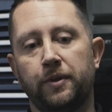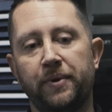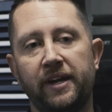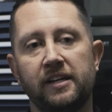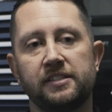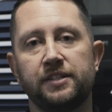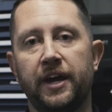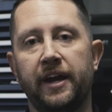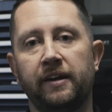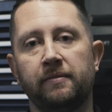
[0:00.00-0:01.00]
The biggest
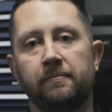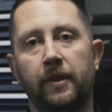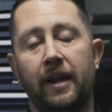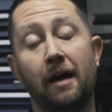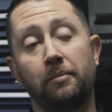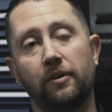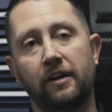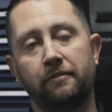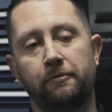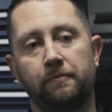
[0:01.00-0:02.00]
thing that I
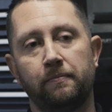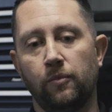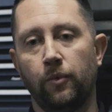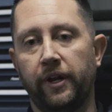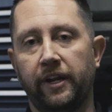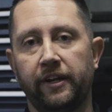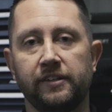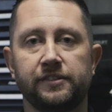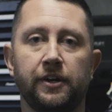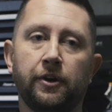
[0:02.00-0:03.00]
believe we need to
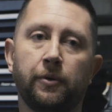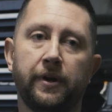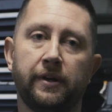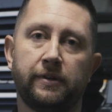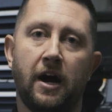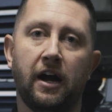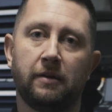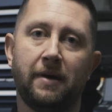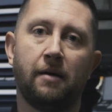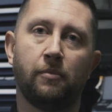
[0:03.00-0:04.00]
consider when talking
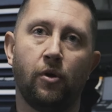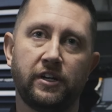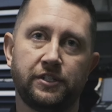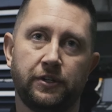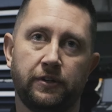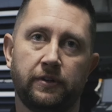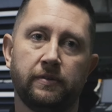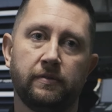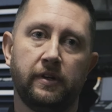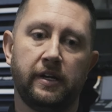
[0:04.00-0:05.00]
about moisture
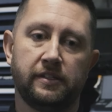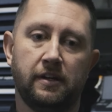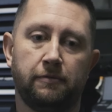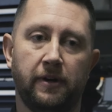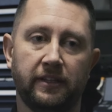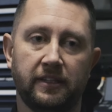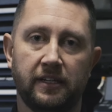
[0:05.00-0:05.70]
and stuff like